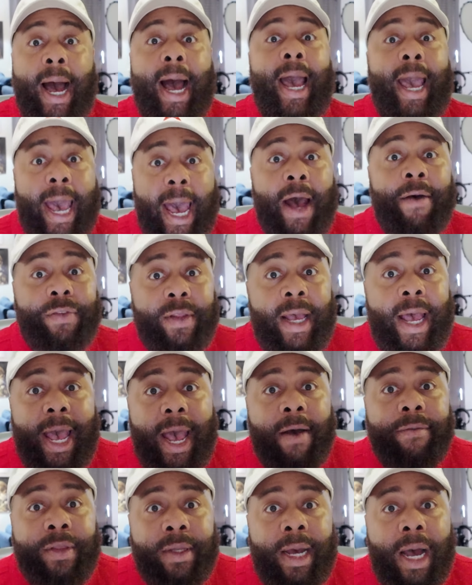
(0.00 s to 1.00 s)
I have to
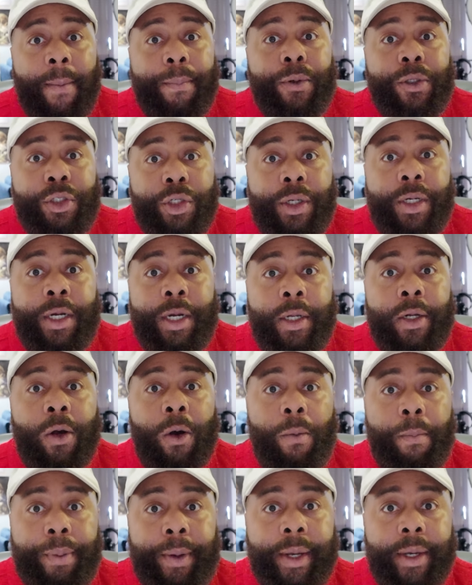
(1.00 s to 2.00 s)
have the opportunity to
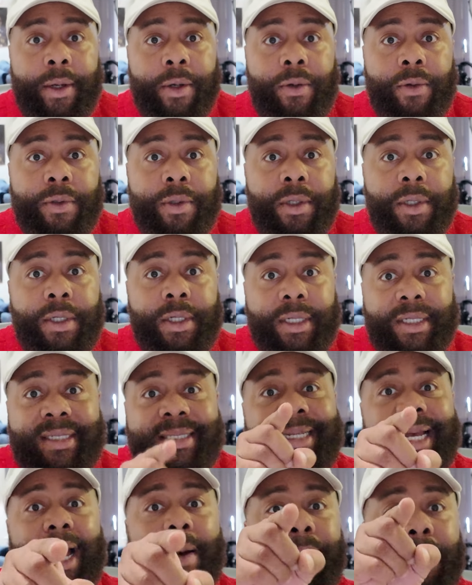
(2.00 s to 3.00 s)
go build.
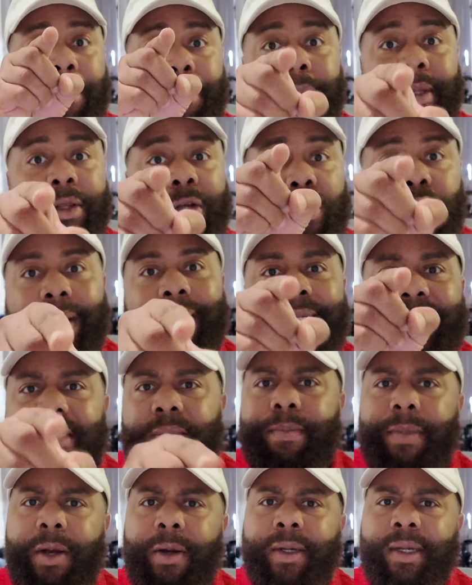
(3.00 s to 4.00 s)
It's time to be the
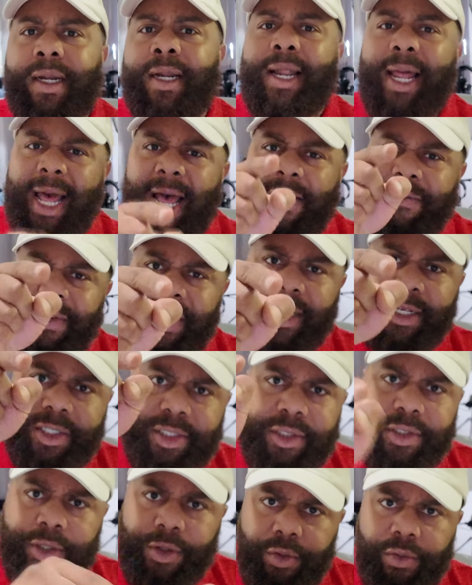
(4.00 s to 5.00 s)
greatest American alive.
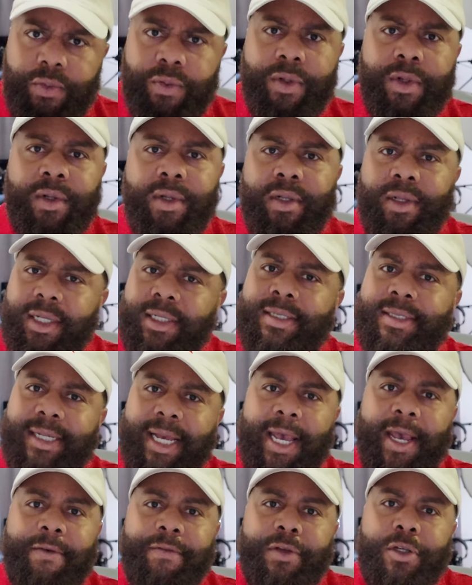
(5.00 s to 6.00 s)
Yes, you. Let's
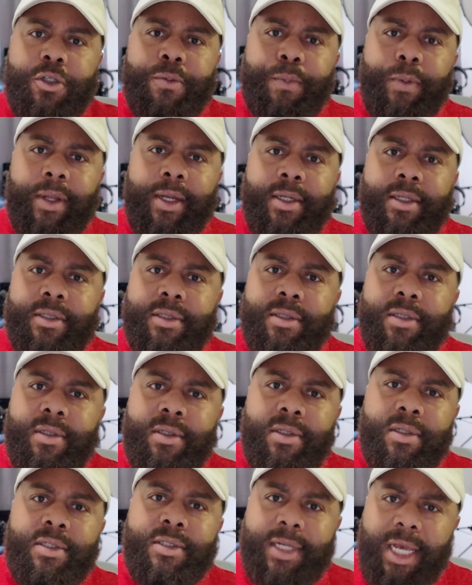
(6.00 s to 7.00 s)
save this place.
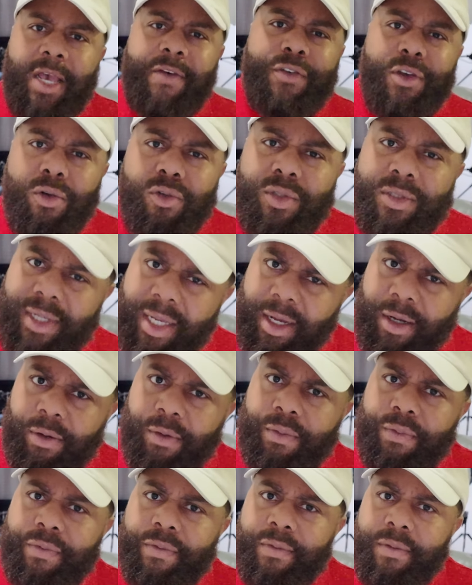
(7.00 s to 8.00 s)
Save
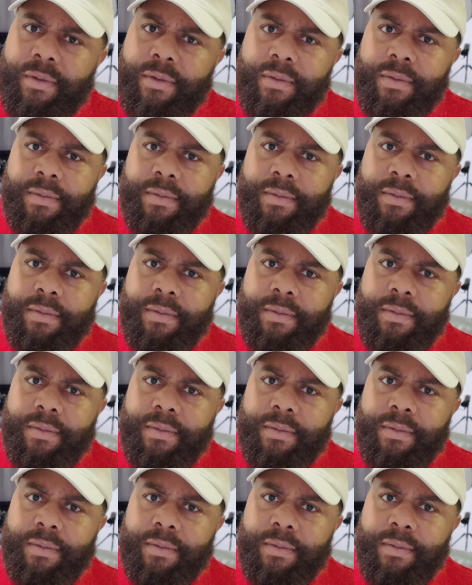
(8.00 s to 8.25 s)
yourself.